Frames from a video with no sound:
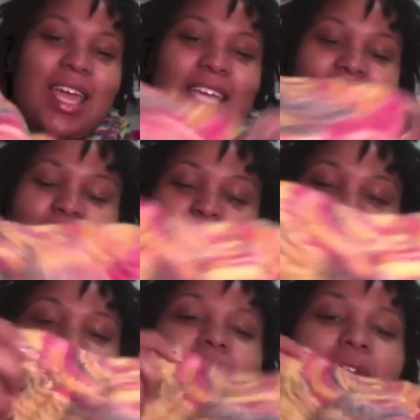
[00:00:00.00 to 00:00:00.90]
So
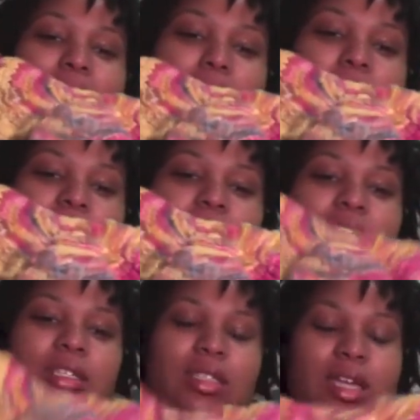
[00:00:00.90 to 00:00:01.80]
it's a lot
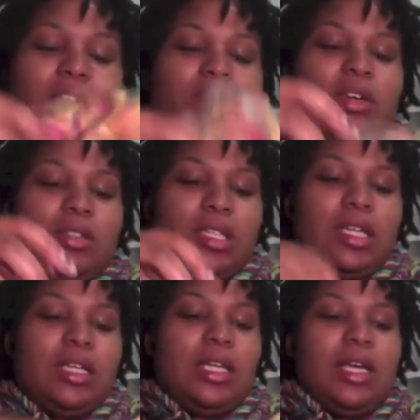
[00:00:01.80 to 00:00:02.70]
smaller. It
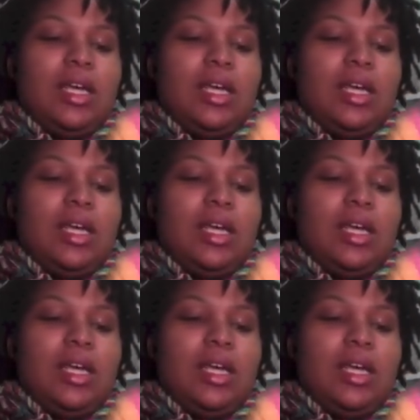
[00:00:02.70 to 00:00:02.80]
felted.